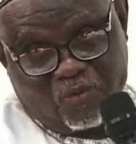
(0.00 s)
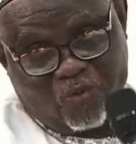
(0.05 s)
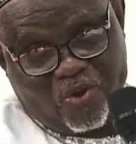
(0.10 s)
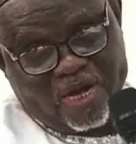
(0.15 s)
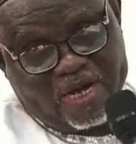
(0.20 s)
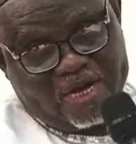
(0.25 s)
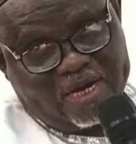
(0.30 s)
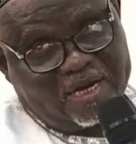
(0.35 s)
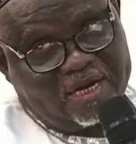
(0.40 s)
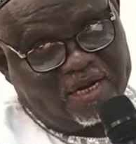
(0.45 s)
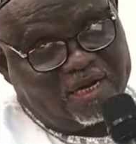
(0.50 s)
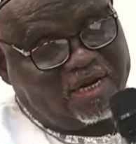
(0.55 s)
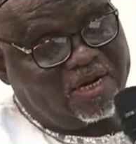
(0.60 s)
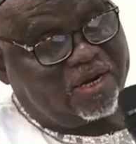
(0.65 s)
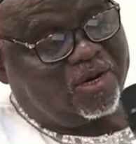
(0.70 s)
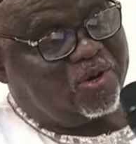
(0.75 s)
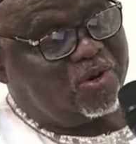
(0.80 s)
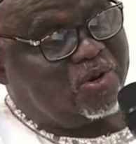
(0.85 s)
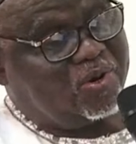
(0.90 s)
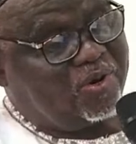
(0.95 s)
where
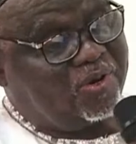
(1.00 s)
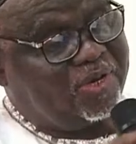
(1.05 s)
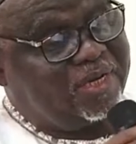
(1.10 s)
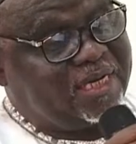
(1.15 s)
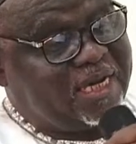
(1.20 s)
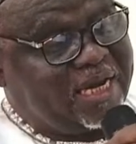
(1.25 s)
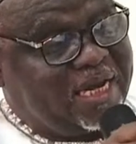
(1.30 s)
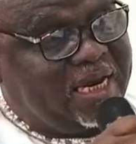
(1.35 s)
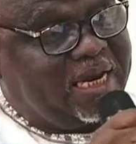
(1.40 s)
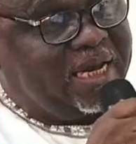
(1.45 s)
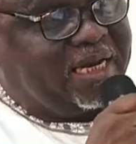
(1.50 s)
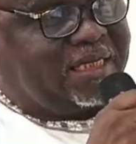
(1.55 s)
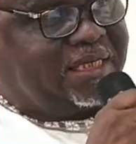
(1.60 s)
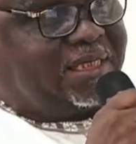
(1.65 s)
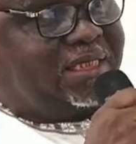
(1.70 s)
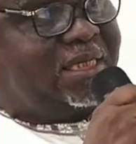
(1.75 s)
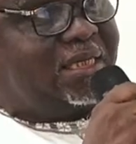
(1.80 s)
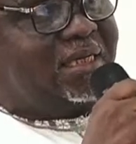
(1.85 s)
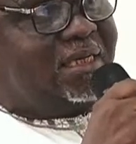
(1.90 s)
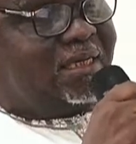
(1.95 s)
all the
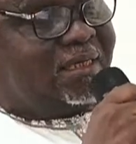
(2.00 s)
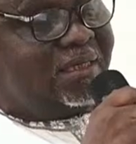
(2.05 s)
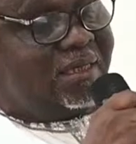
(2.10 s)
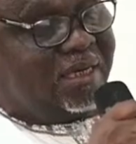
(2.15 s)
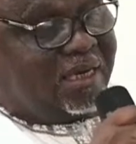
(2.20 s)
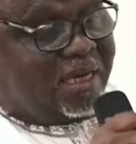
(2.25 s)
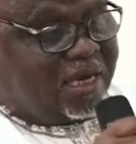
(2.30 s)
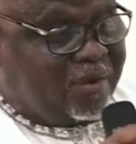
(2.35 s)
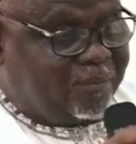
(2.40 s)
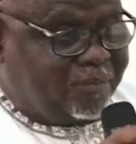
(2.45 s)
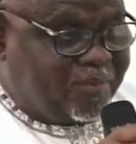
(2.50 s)
election